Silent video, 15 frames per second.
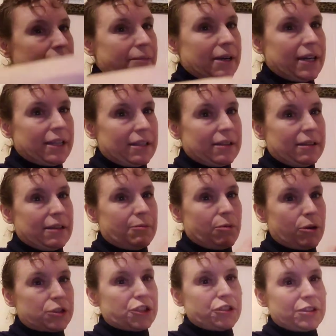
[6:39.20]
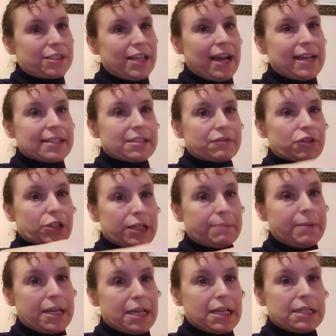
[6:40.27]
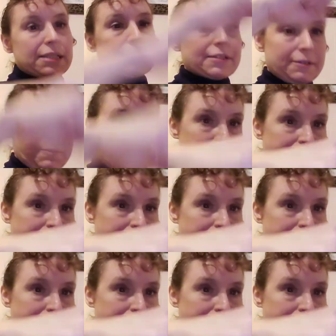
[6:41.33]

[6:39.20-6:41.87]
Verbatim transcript: my portion size of green beans,